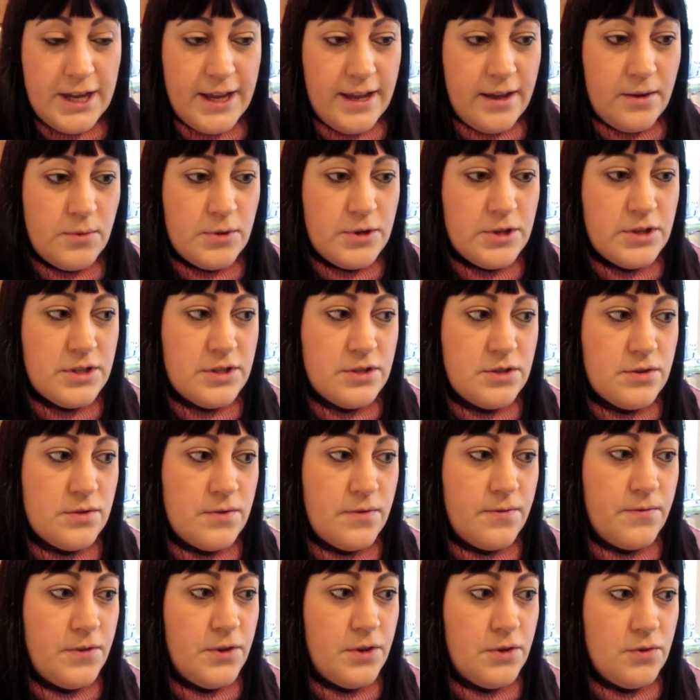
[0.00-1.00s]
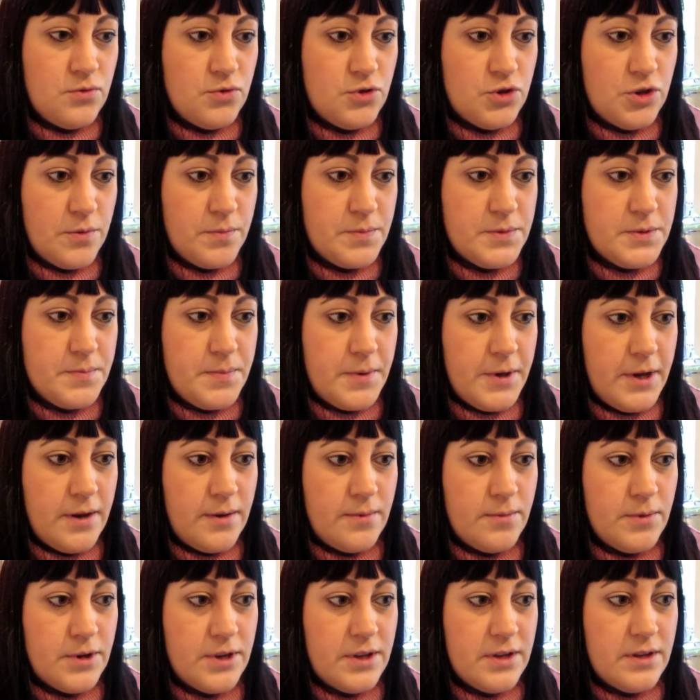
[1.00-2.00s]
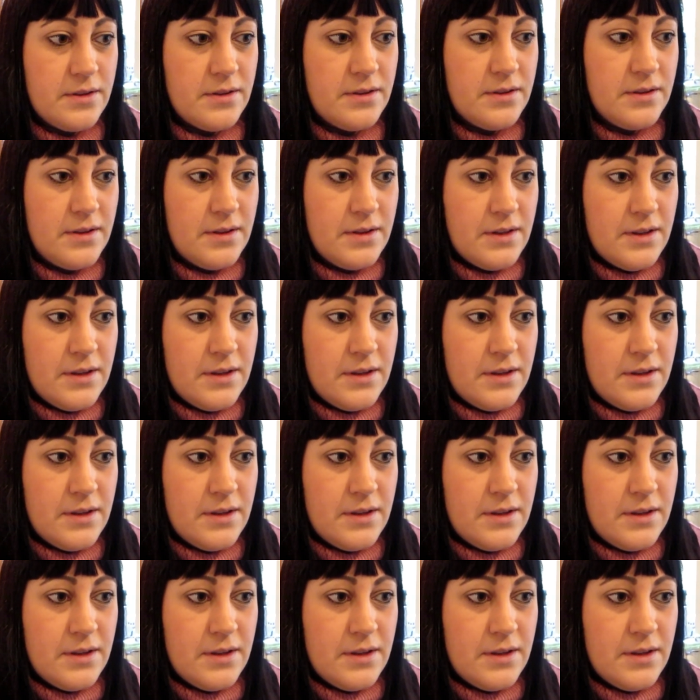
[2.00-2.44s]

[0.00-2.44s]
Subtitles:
I want to do a few jobs, but I want to